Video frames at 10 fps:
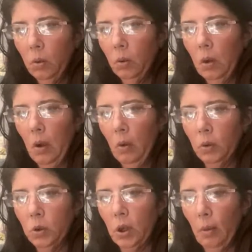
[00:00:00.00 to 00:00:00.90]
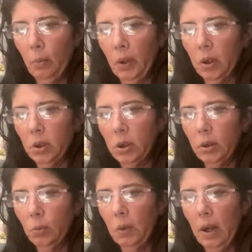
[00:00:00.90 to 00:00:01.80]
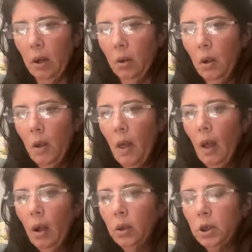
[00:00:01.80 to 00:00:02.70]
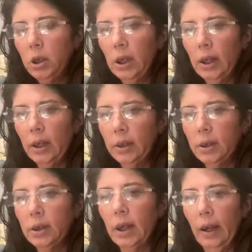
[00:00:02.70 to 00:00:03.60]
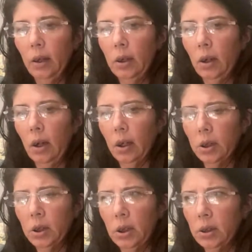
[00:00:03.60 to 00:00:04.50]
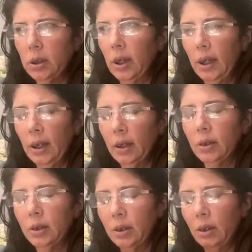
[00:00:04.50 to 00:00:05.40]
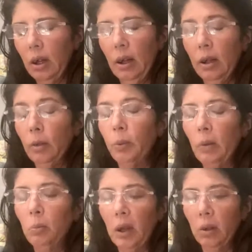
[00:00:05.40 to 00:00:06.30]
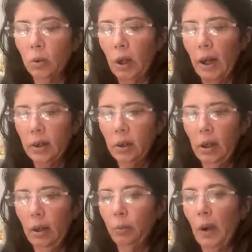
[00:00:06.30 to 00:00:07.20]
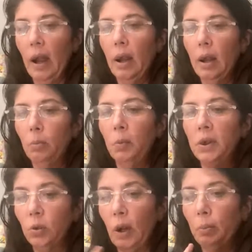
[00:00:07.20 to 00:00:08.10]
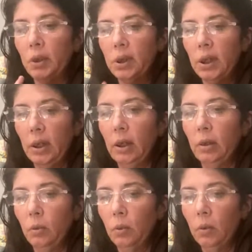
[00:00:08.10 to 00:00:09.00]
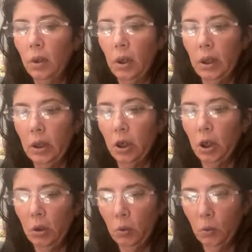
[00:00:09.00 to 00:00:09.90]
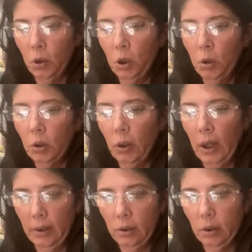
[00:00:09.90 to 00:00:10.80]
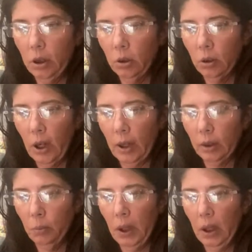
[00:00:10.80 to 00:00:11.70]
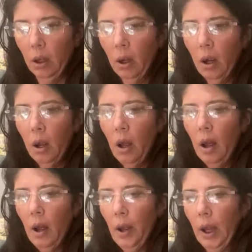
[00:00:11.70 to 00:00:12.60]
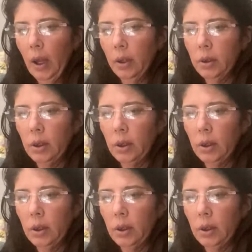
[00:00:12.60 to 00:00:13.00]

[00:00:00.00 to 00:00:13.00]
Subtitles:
I'll drop hers as well. She does silent auctions, I think it's, and if I'm incorrect, if I am misrepresenting, Lena, you go ahead and you correct me. And